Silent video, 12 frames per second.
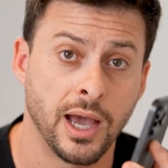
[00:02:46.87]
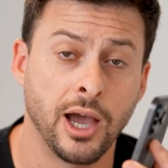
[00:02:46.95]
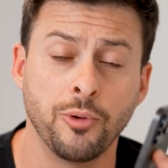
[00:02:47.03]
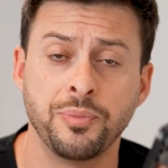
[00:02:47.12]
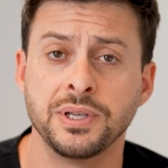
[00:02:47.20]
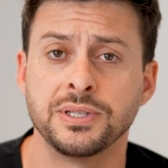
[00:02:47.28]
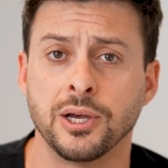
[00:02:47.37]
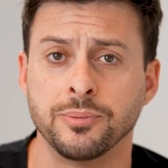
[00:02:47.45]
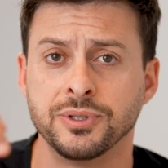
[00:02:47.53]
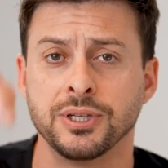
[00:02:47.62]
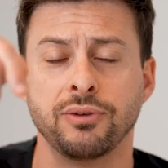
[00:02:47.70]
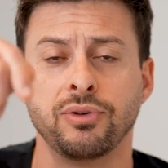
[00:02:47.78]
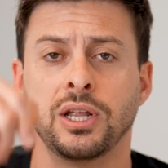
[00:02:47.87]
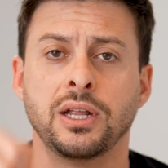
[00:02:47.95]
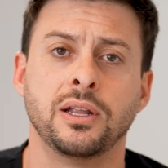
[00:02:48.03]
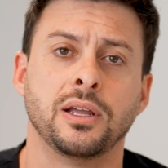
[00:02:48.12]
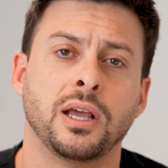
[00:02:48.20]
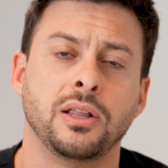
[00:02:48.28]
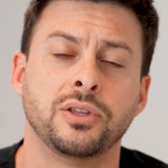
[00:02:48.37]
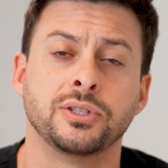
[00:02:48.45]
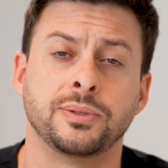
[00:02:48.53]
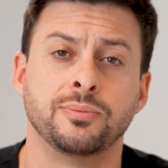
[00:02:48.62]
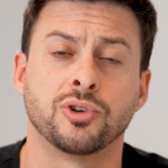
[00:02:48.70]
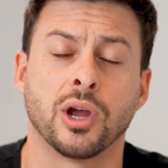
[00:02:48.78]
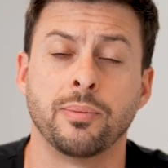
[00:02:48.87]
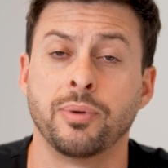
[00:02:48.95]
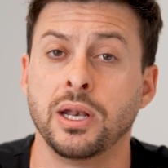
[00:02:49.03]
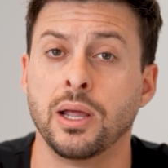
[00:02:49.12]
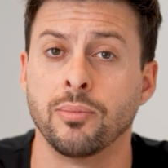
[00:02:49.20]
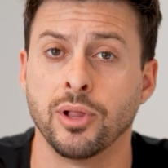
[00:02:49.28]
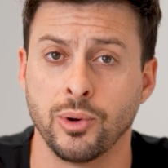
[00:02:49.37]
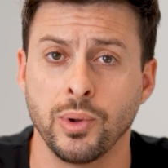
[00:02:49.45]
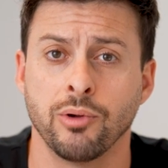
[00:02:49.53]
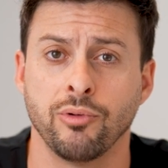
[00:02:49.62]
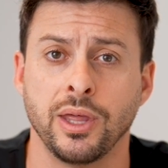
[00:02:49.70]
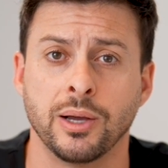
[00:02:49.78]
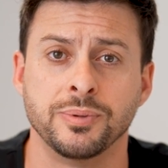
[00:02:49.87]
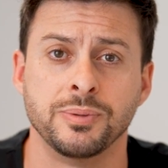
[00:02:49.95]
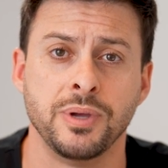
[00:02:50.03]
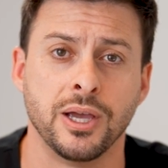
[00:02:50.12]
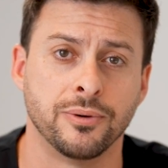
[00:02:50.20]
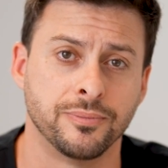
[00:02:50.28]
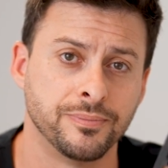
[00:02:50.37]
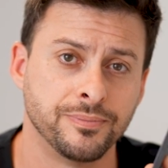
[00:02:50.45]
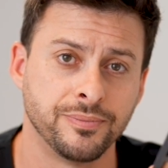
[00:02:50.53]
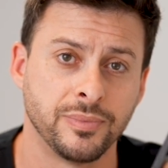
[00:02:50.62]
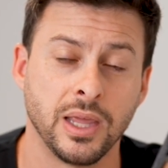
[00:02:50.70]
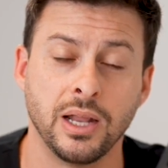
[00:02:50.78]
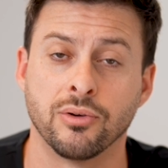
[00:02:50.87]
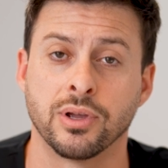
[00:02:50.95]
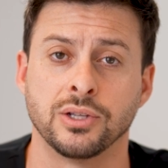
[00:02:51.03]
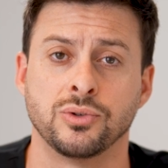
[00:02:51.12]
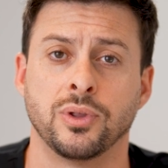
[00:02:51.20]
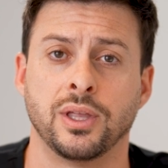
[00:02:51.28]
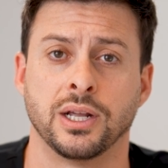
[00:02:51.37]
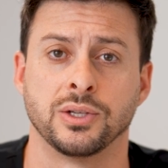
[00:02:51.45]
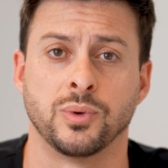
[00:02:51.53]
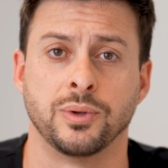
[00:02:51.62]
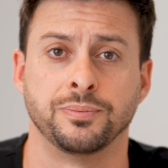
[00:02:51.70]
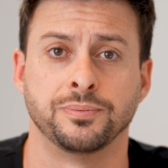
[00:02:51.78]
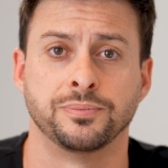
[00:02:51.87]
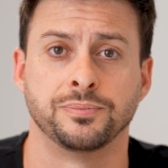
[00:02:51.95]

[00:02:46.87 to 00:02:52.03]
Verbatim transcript: I hope this helps. If it did, hit the subscribe button down below. It really helps me out. And I'll catch you on the next one.